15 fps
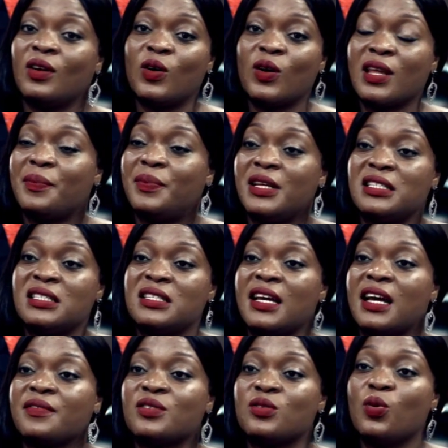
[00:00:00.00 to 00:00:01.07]
Other places they
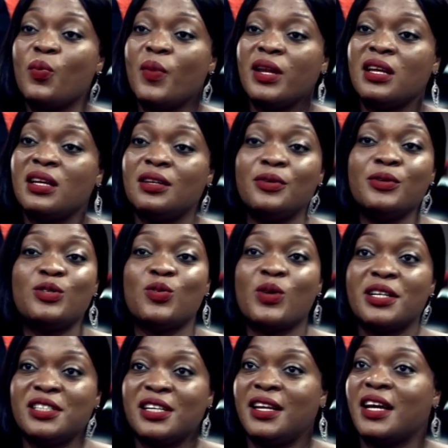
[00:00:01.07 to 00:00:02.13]
have so many. Go to
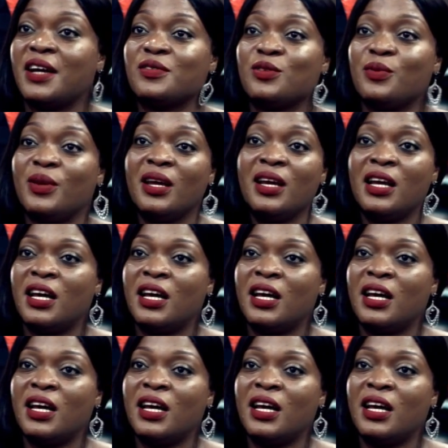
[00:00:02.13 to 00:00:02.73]
Nigeria they have so many.